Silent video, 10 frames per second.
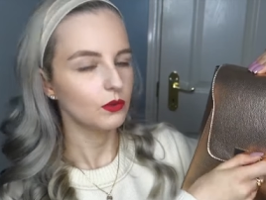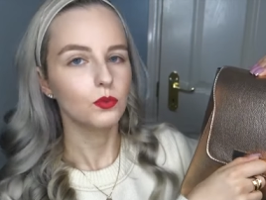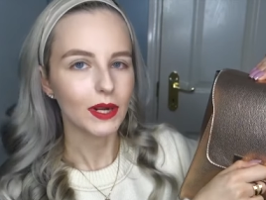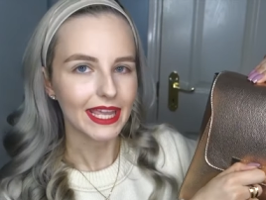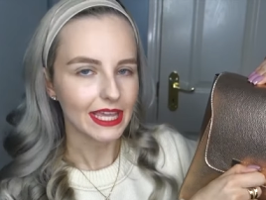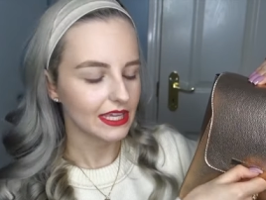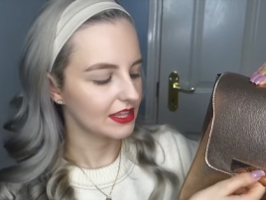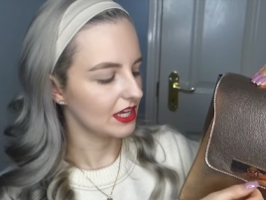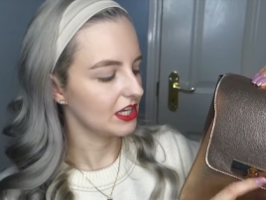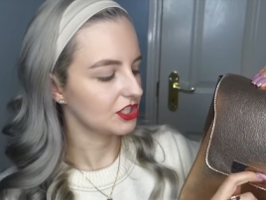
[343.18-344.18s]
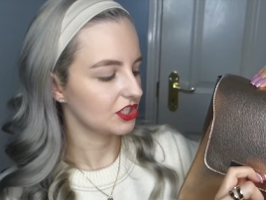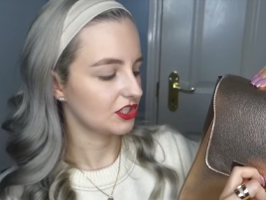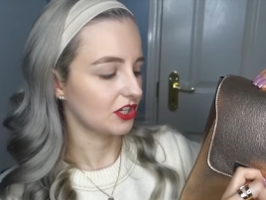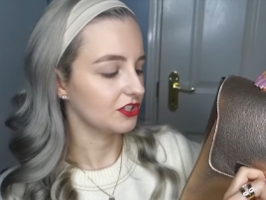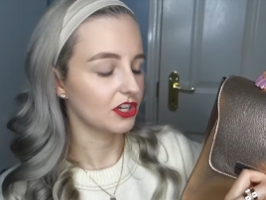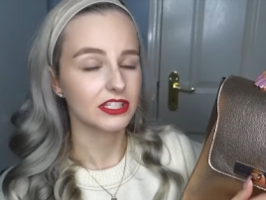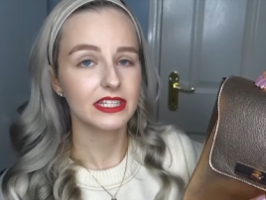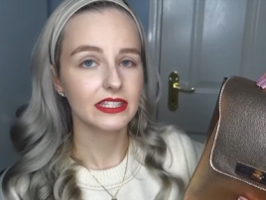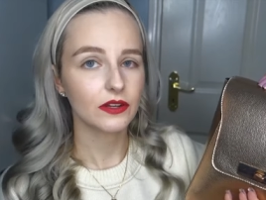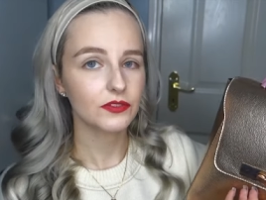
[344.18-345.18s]
weak that it just undoes
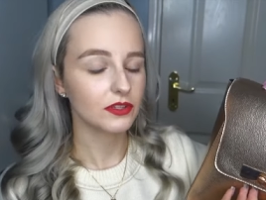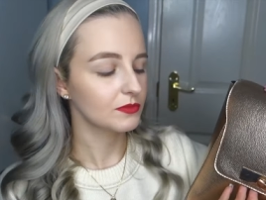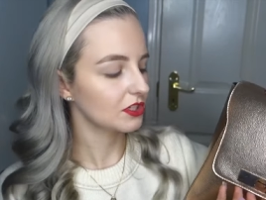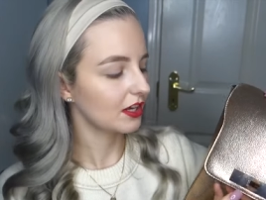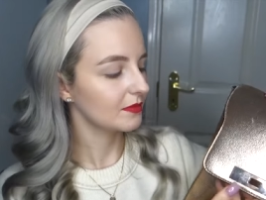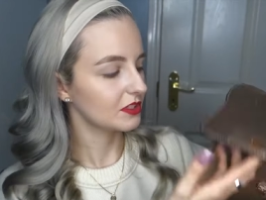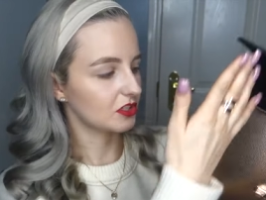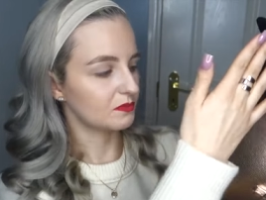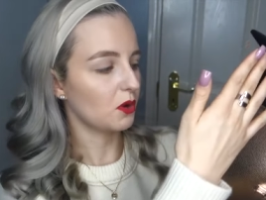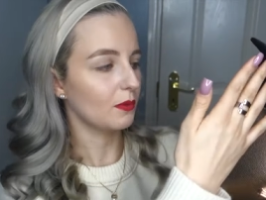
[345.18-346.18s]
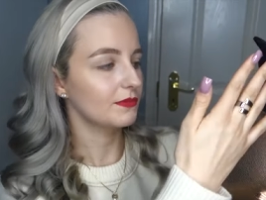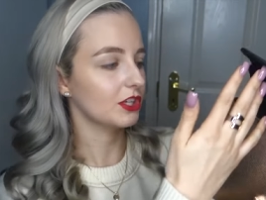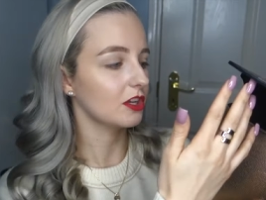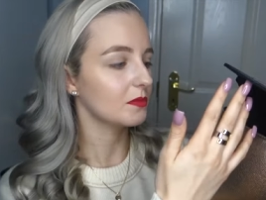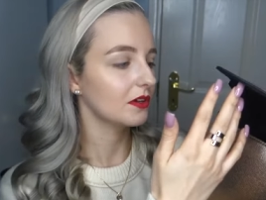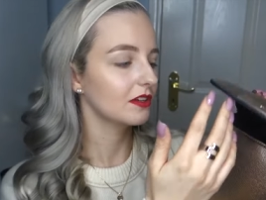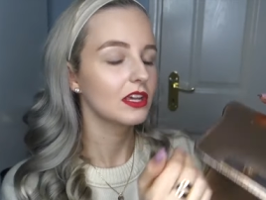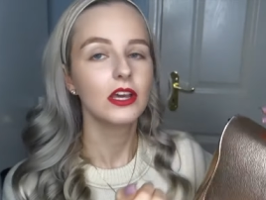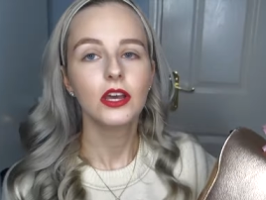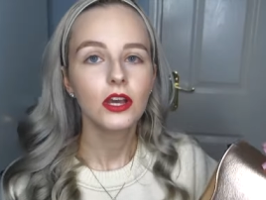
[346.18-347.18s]
itself sometimes and just pops
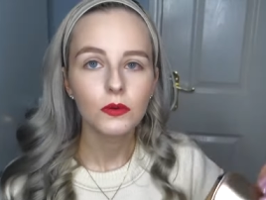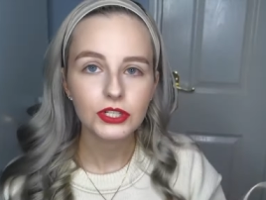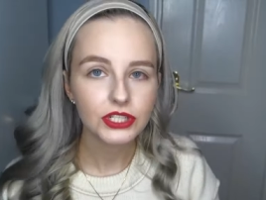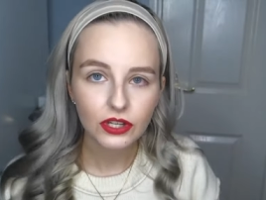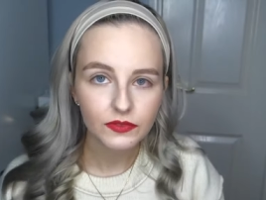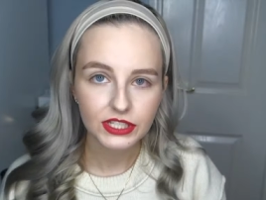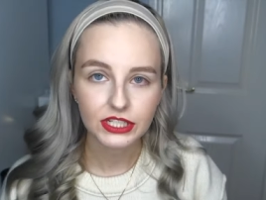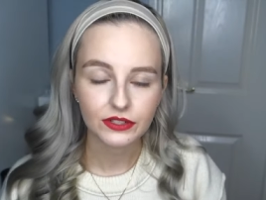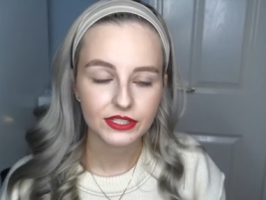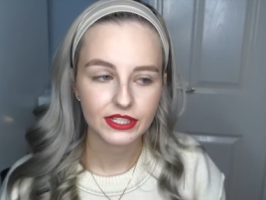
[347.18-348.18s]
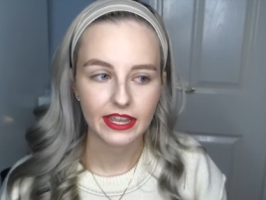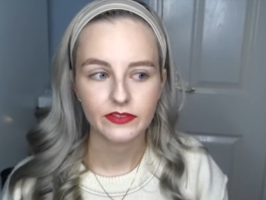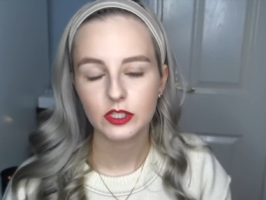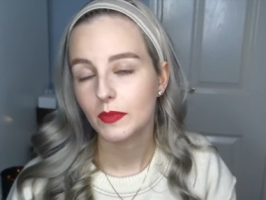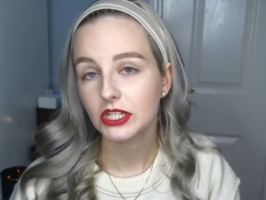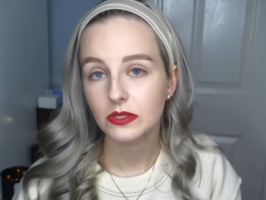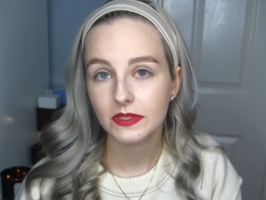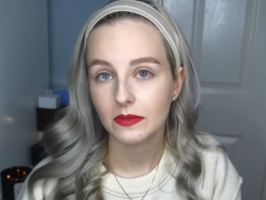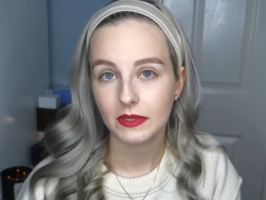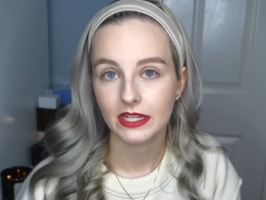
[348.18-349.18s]
open, which is obviously not safe, especially
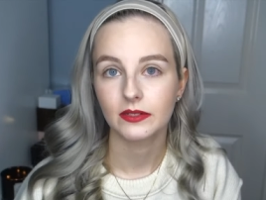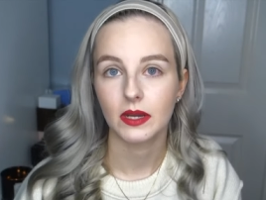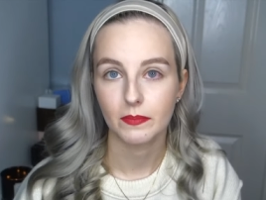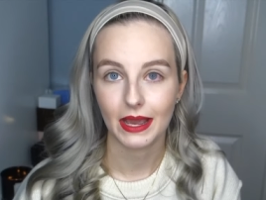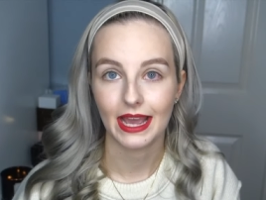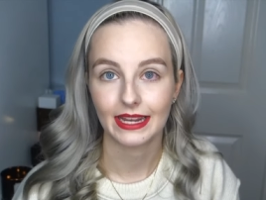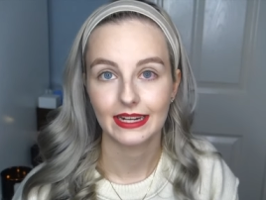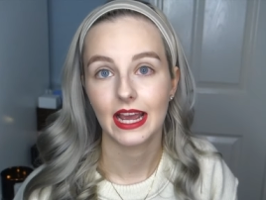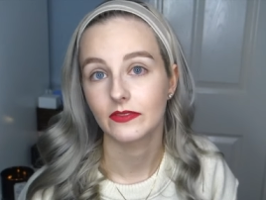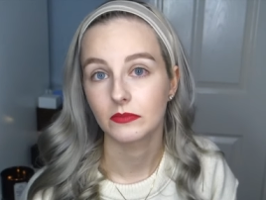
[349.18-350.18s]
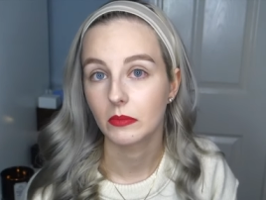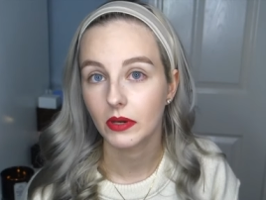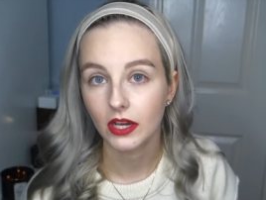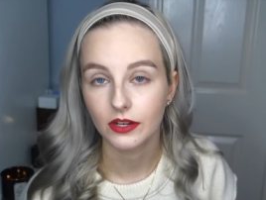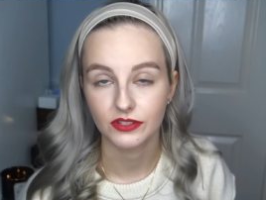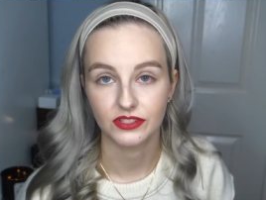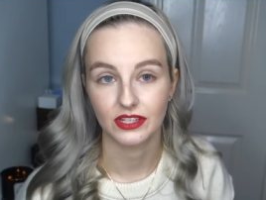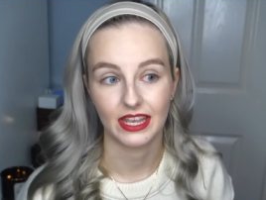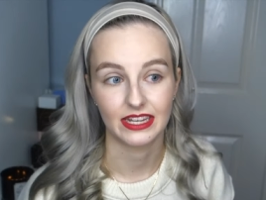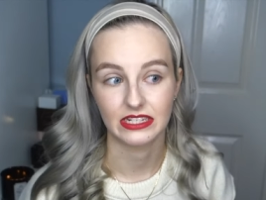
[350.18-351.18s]
with it being on my back and having my purse
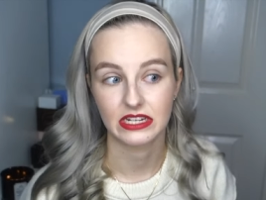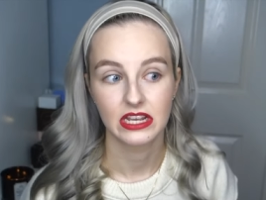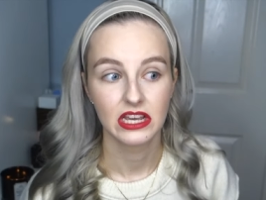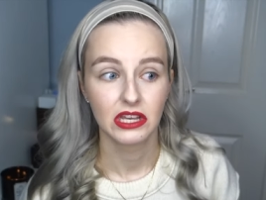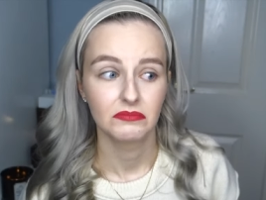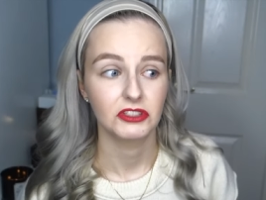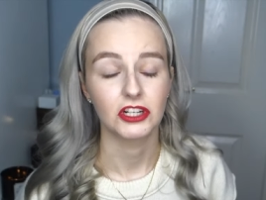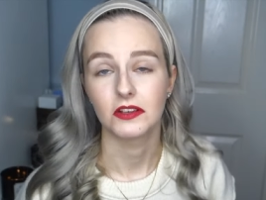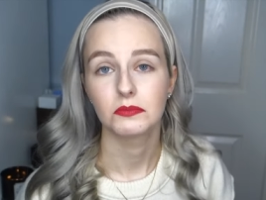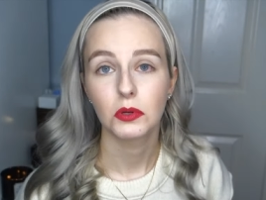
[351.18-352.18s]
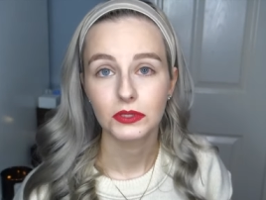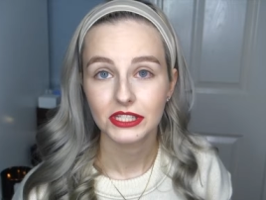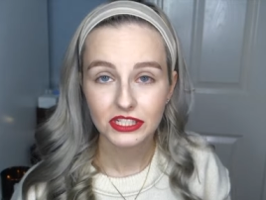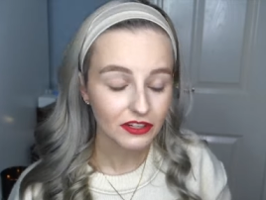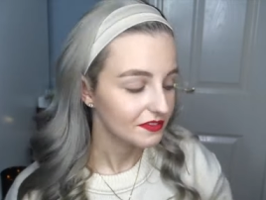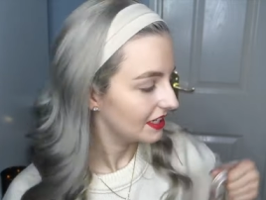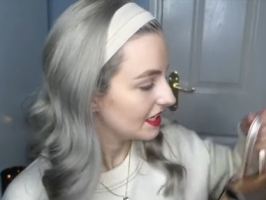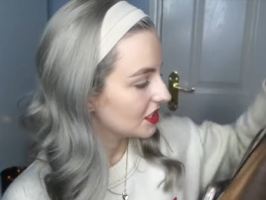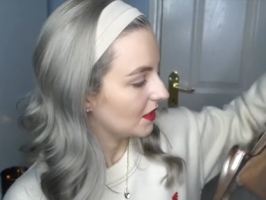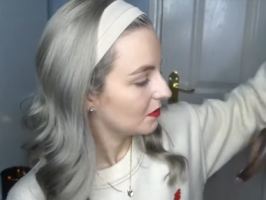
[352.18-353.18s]
and you know, important stuff in
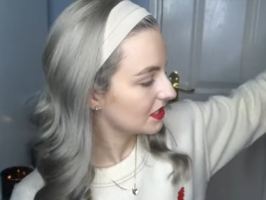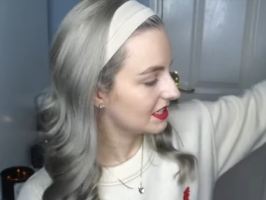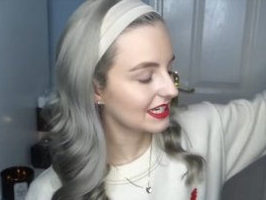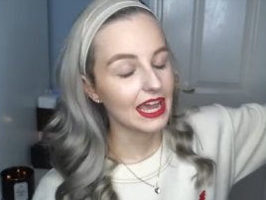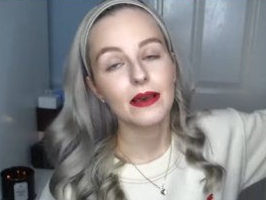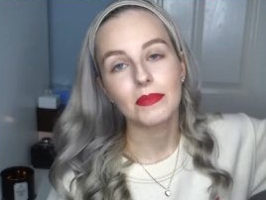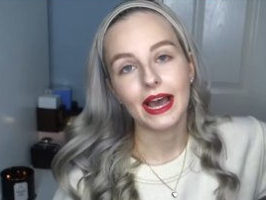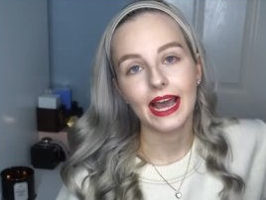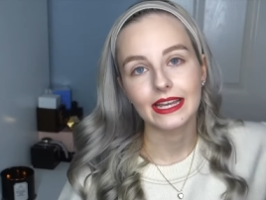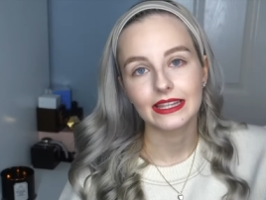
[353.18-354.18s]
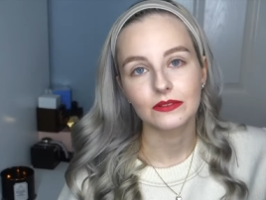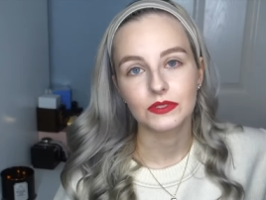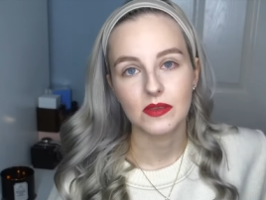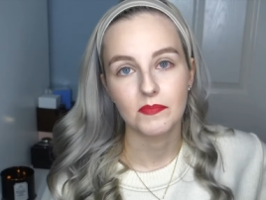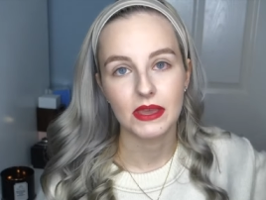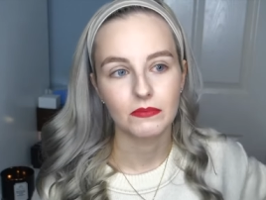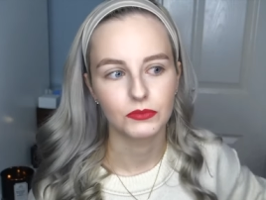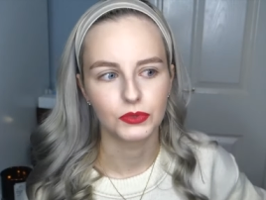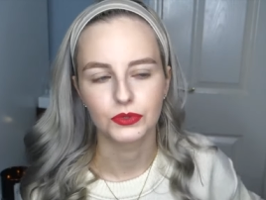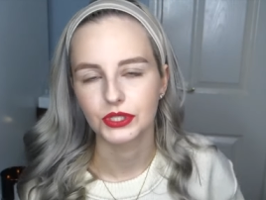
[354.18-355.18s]
it. So I wanted to get a bag that was a bit
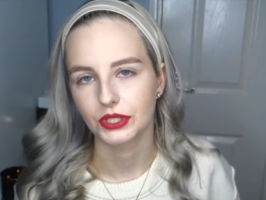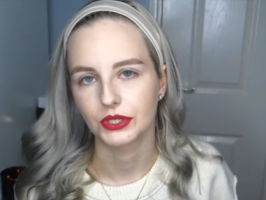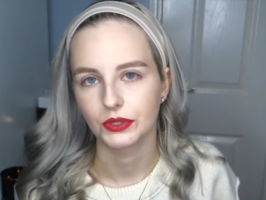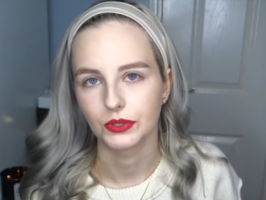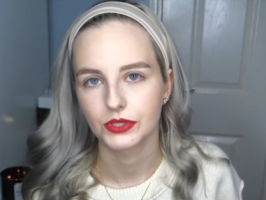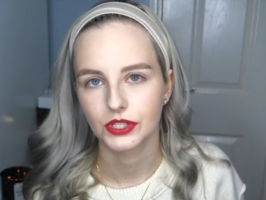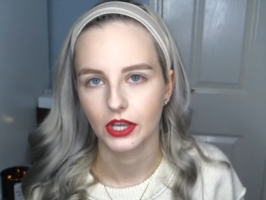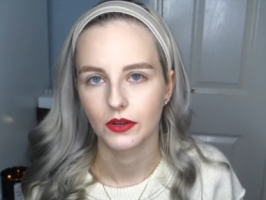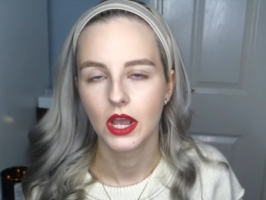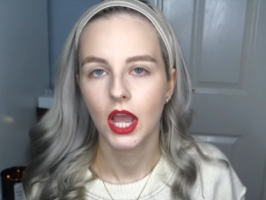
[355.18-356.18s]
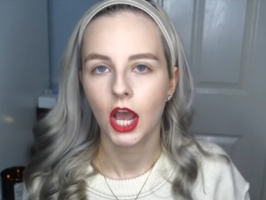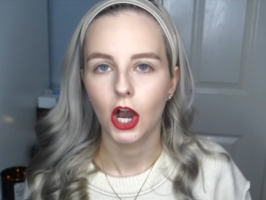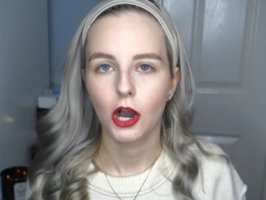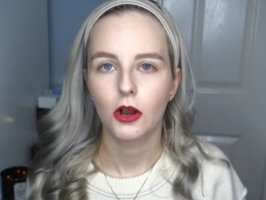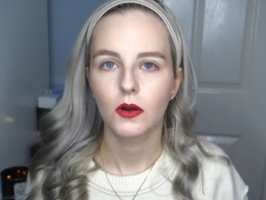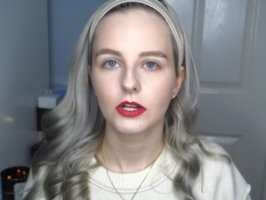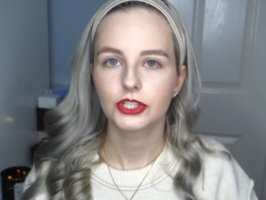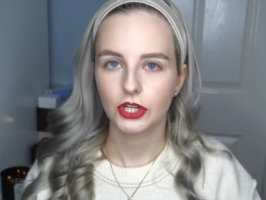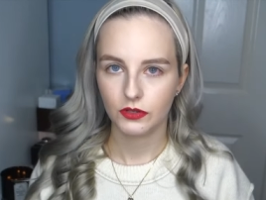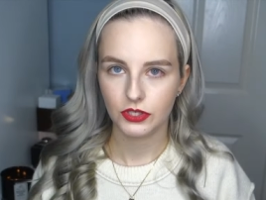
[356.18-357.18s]
more secure. So I'll
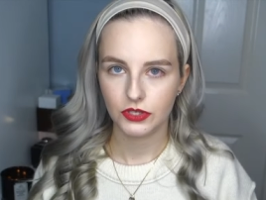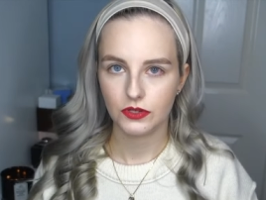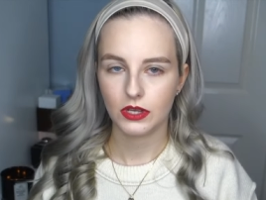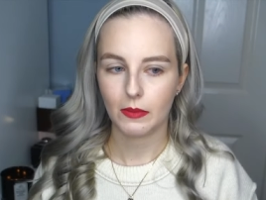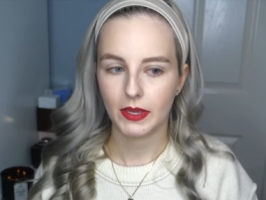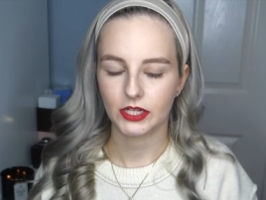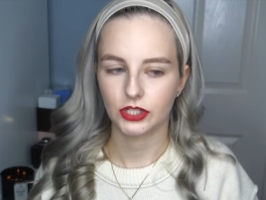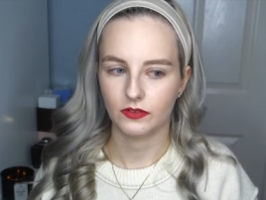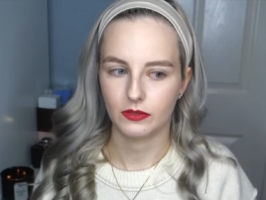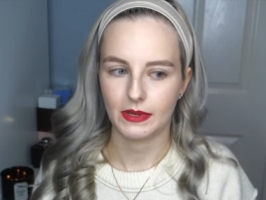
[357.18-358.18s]
show you a picture of the